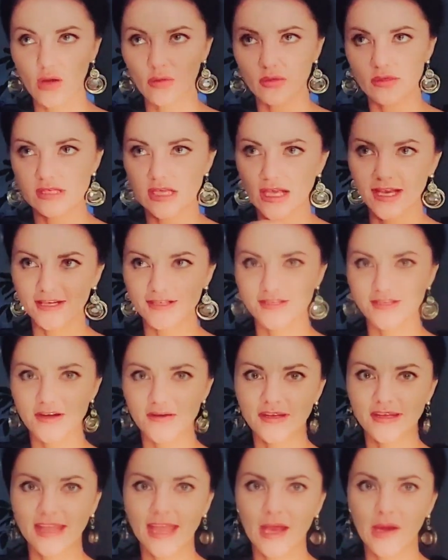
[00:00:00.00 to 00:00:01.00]
I was
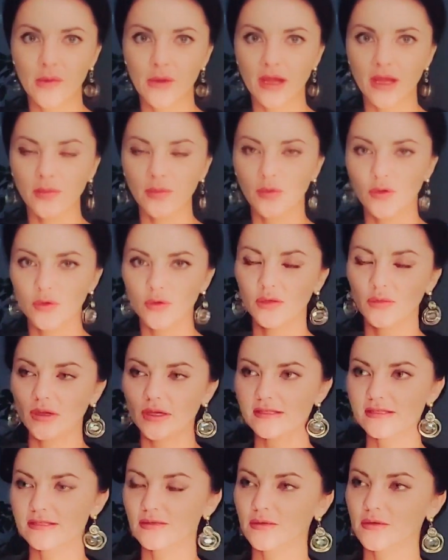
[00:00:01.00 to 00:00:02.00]
sharing rainbow in
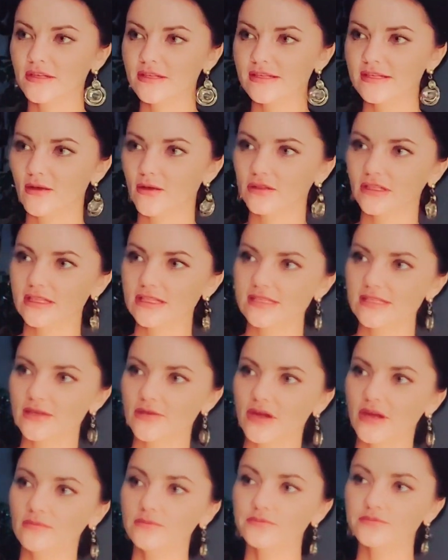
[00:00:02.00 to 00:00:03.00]
my stories on
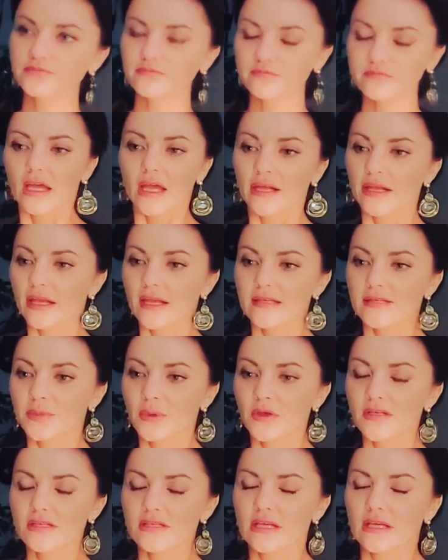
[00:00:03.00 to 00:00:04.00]
Instagram, and I
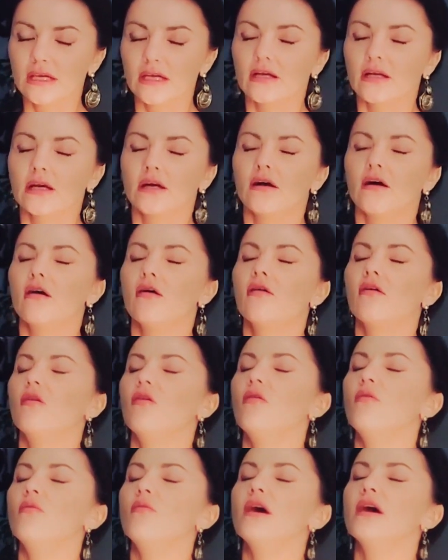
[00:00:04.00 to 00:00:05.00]
experienced like,
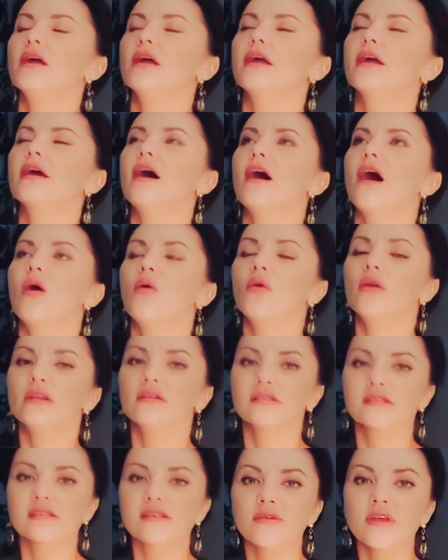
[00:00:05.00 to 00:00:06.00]
oh my God, I wanted
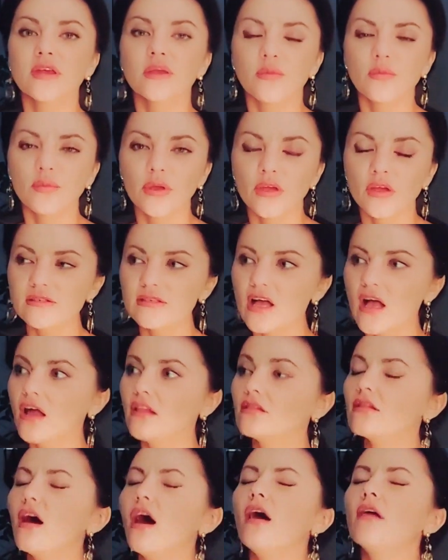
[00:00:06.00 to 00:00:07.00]
to scream because
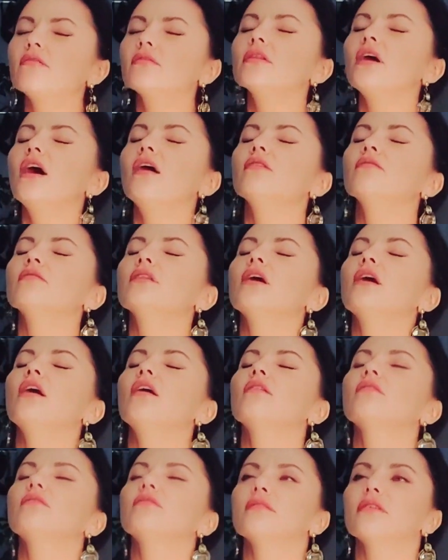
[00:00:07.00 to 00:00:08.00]
I love, love,
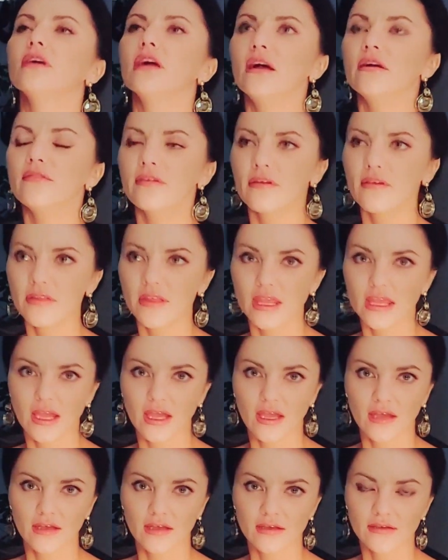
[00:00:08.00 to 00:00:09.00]
love everything
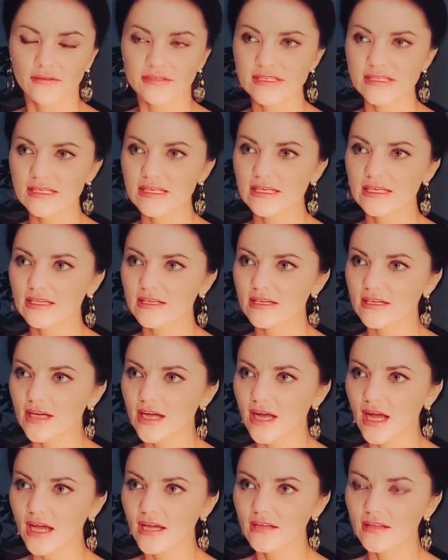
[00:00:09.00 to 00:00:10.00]
I see.
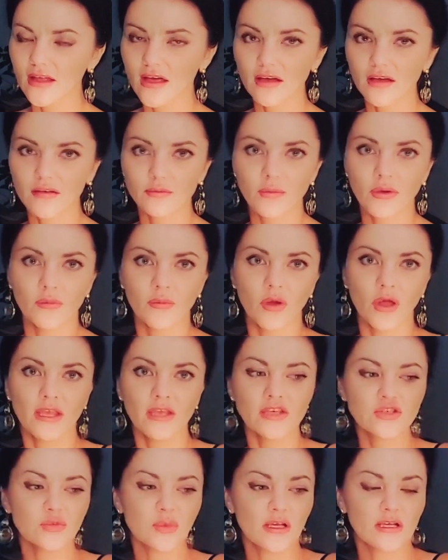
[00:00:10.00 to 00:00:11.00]
I love
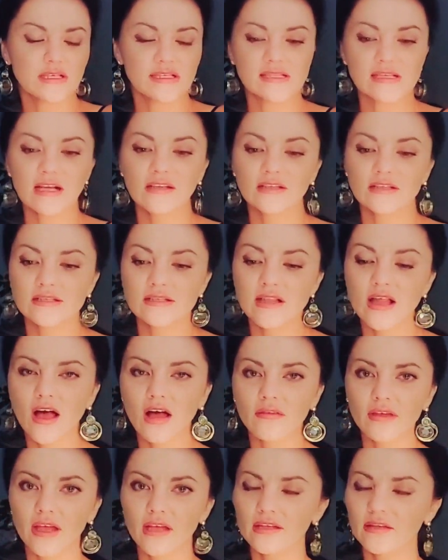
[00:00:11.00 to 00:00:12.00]
each my cell is
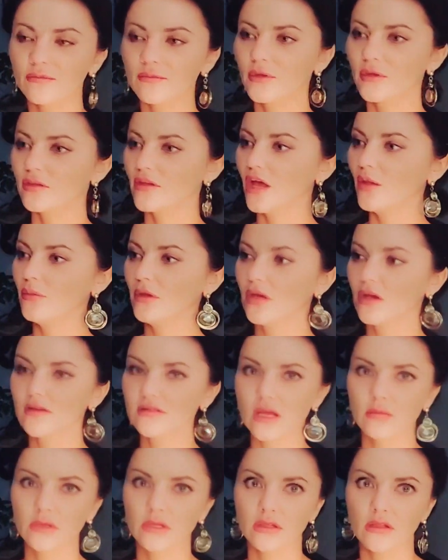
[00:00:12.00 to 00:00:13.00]
love, and be, not
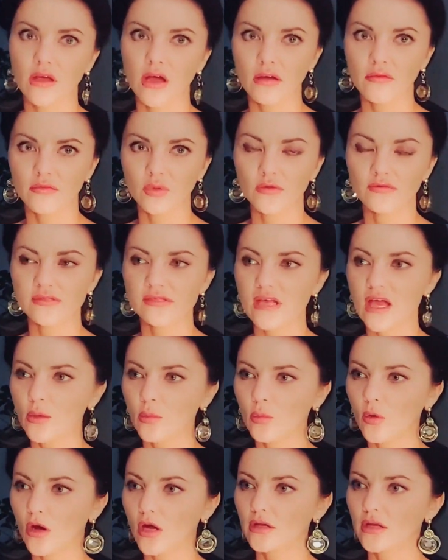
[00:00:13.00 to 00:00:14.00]
because I'm in love with
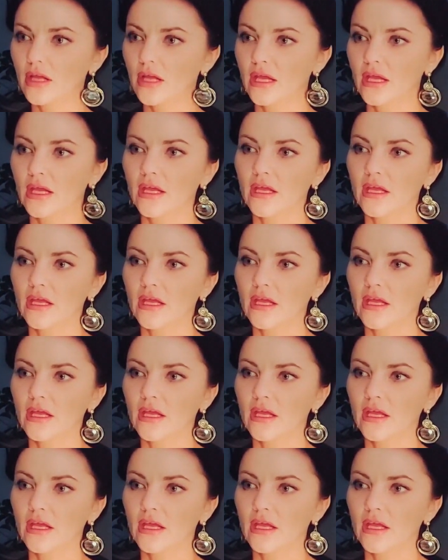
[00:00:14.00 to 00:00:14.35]
someone.